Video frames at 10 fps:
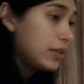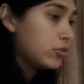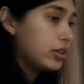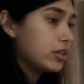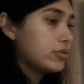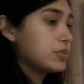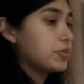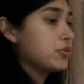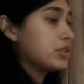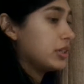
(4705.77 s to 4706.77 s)
label here was
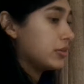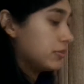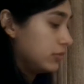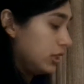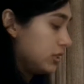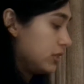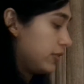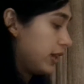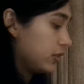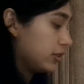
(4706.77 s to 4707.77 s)
protein instead
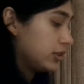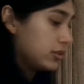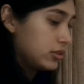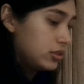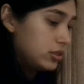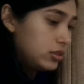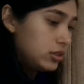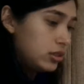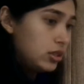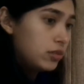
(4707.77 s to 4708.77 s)
of calories.
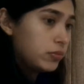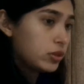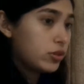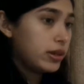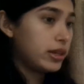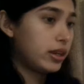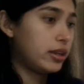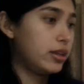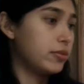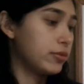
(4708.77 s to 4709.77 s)
I'm gonna go ahead
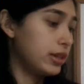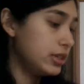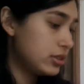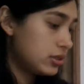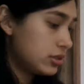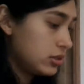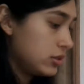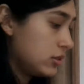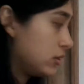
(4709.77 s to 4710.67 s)
and erase.